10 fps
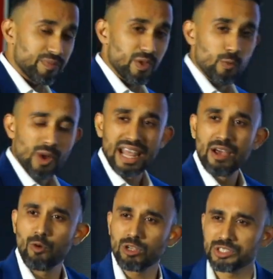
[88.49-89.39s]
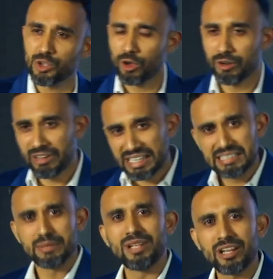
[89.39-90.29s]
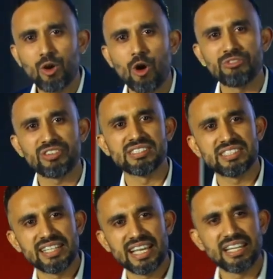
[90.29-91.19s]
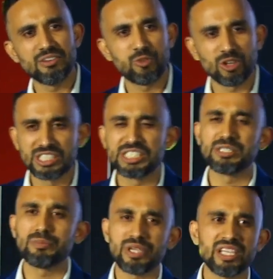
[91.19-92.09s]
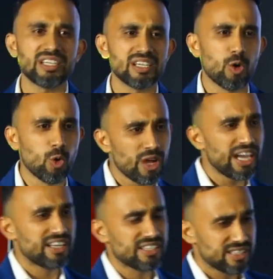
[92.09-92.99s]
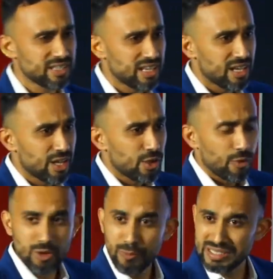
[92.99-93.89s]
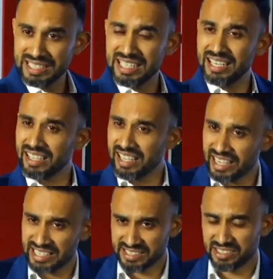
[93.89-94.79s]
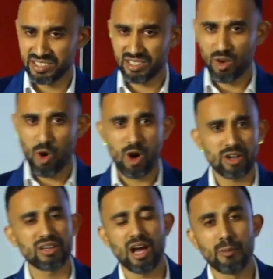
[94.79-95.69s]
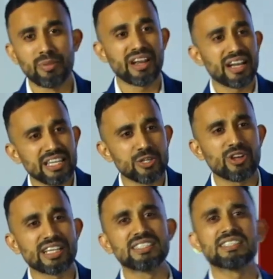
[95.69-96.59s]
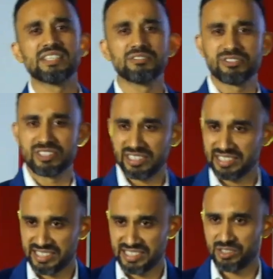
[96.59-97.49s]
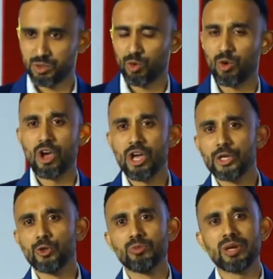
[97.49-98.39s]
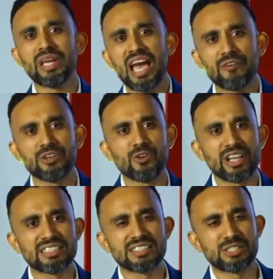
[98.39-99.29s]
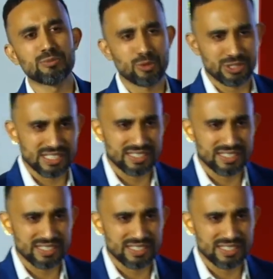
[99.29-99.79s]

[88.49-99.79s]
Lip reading: when I was on a very similar conference in Delhi for GCP '08, we presented a case on upgrading your existing furnaces. So you may be having your existing process